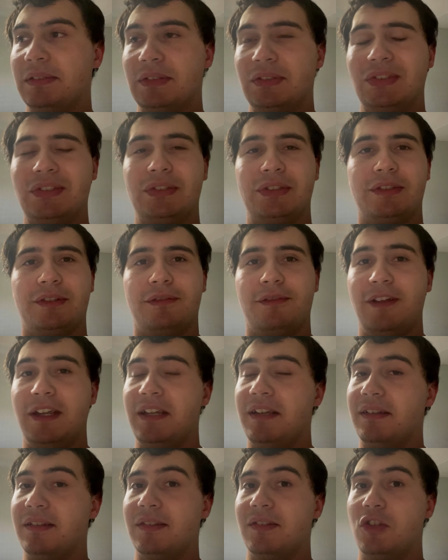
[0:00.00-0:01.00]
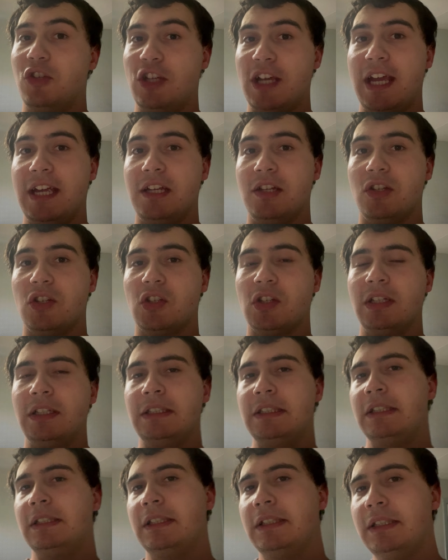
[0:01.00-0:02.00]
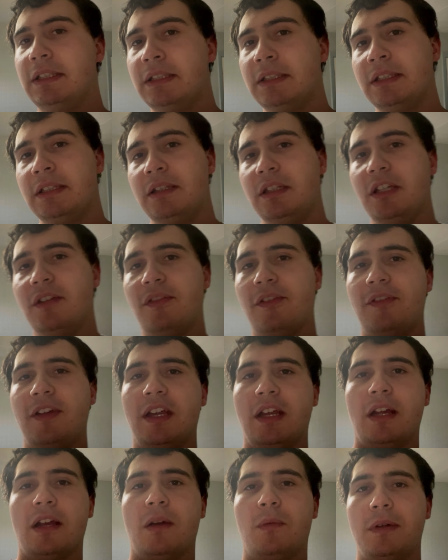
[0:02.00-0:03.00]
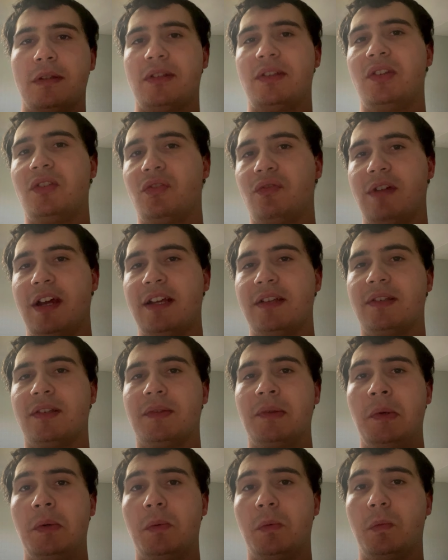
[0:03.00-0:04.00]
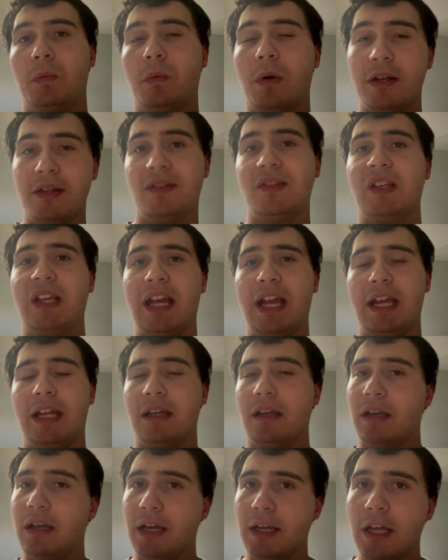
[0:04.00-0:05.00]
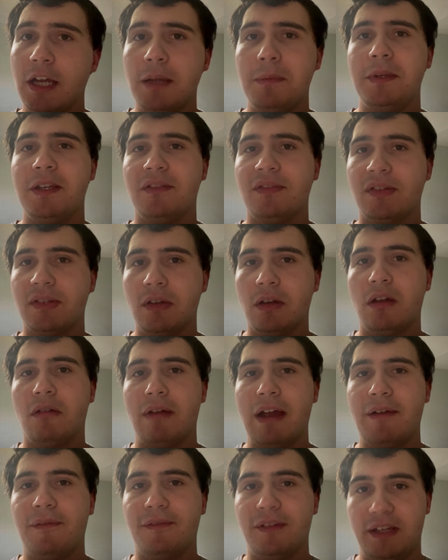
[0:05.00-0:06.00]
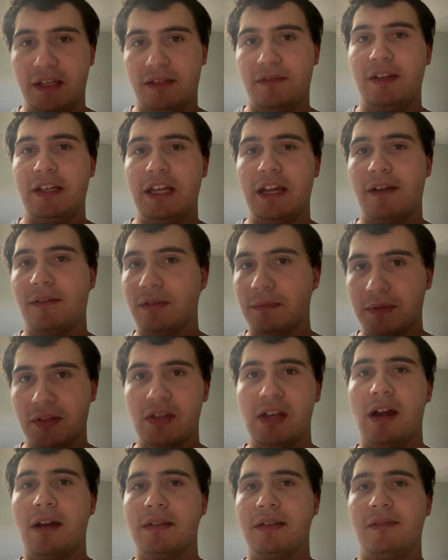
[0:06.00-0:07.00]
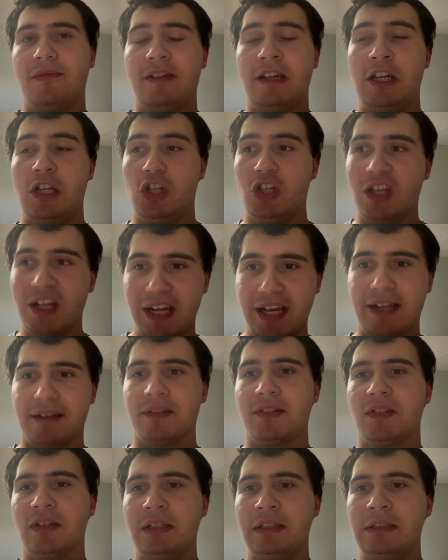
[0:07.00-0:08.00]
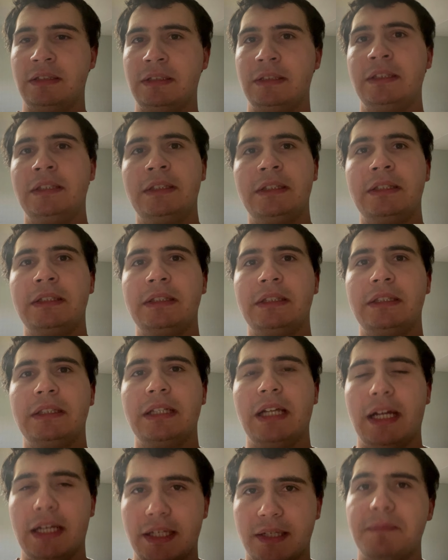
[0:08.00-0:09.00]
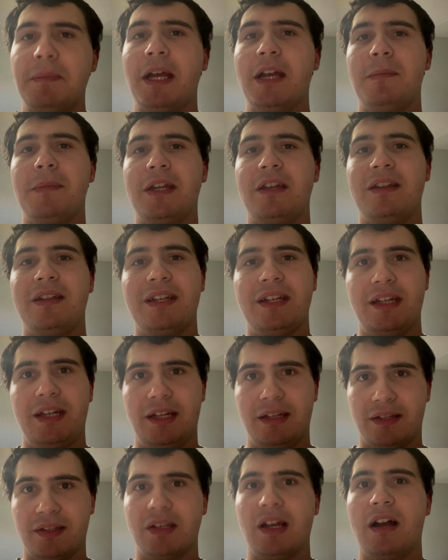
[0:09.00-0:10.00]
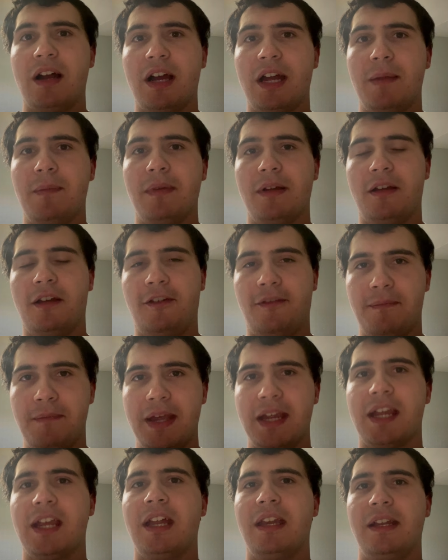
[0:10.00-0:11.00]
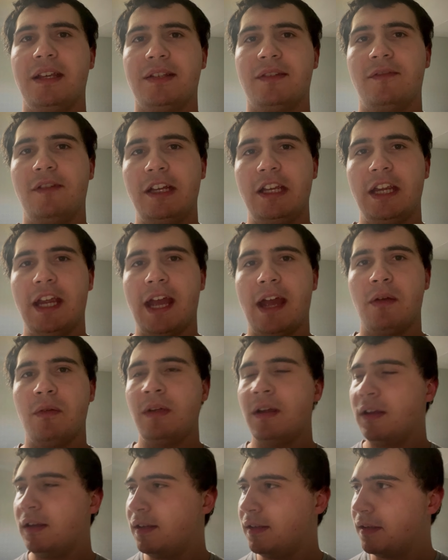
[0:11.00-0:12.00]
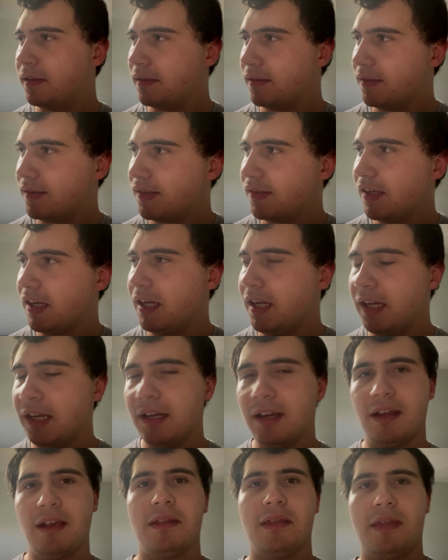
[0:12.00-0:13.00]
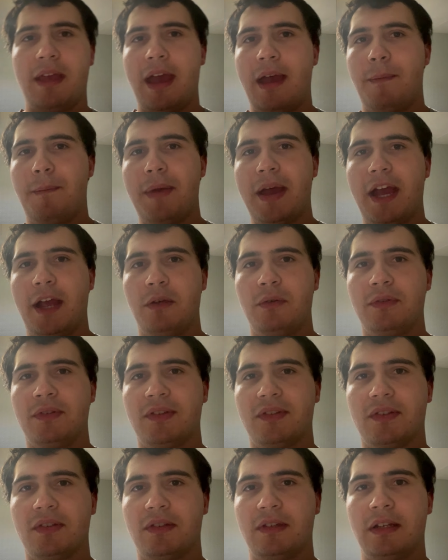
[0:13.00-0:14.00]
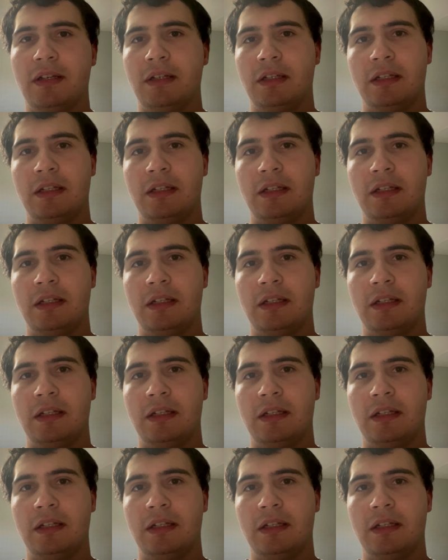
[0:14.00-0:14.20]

or things change. The other thing I want to stress once again, and I hope you stuck around for this video from start to finish, is at this moment in time of making this video, seeing their post